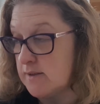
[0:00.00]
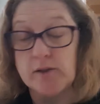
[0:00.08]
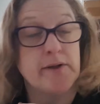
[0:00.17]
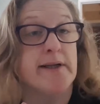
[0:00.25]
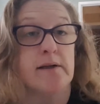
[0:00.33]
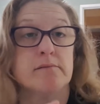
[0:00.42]
So
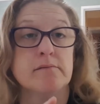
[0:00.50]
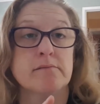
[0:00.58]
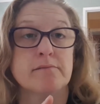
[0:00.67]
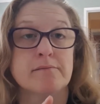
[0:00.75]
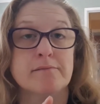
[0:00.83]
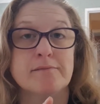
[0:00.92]
yeah,
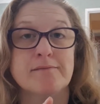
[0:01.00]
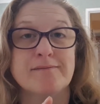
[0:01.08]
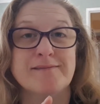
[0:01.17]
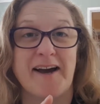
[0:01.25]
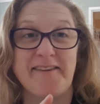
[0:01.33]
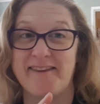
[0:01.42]

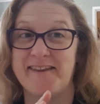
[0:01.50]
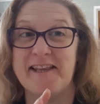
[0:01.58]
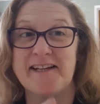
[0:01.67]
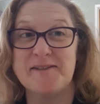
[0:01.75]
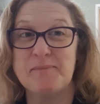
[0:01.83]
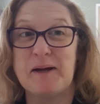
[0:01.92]
I think
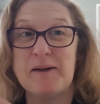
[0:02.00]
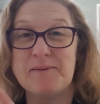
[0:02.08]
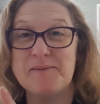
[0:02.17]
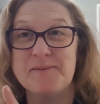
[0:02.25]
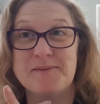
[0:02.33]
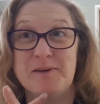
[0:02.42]
that's about,
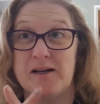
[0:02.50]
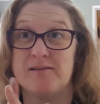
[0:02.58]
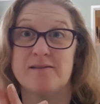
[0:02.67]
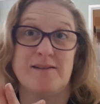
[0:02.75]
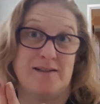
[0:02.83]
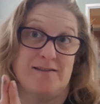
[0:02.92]
well,
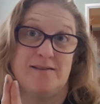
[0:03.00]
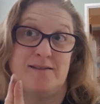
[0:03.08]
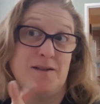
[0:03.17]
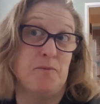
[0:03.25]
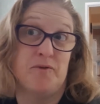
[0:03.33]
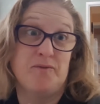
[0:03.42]
that's
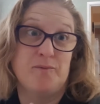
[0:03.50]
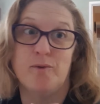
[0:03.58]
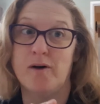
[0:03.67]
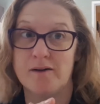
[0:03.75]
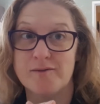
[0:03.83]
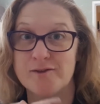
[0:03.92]
some of
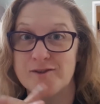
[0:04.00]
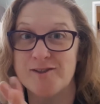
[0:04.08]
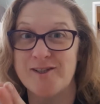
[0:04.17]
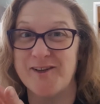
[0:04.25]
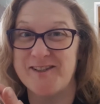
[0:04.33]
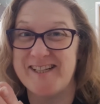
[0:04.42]
what I've got to
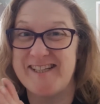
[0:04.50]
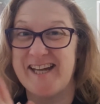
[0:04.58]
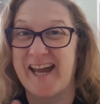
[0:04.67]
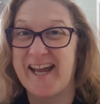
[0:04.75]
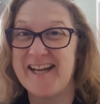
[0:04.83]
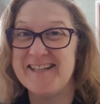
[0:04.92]
do
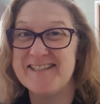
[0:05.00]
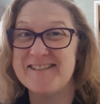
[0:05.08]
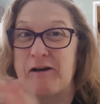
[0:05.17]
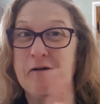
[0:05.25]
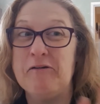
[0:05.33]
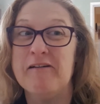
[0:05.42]
today.
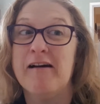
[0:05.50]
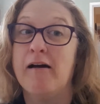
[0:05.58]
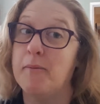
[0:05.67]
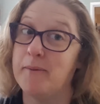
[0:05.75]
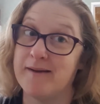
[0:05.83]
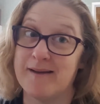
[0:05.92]
So I
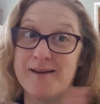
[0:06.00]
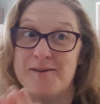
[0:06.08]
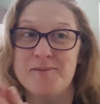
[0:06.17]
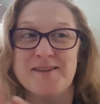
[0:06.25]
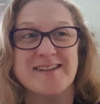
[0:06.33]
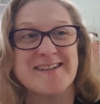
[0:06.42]
better get
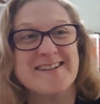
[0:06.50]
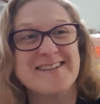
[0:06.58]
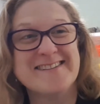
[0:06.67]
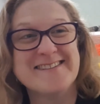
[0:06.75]
on with it.